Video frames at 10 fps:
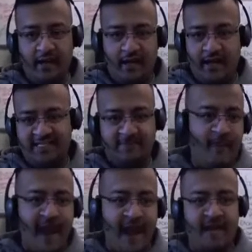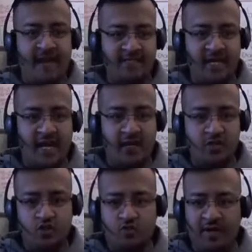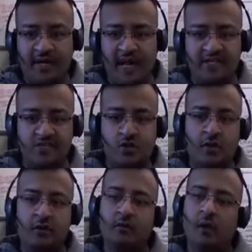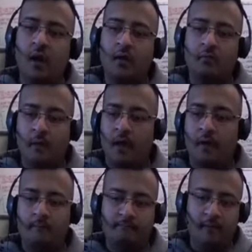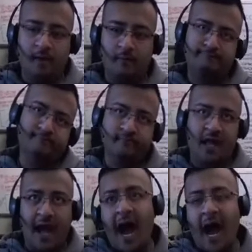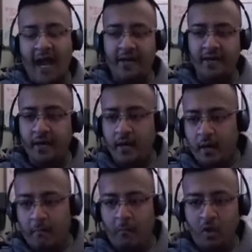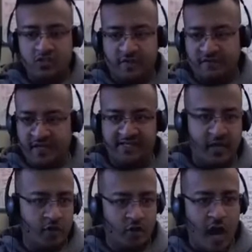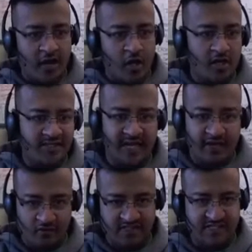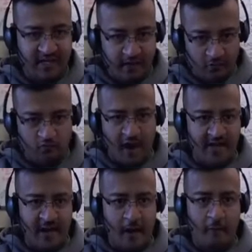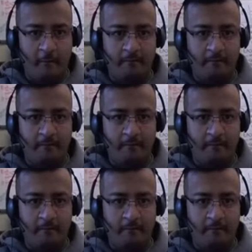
expand the entire screen, and it's going to hide most of these other icons that you see right now.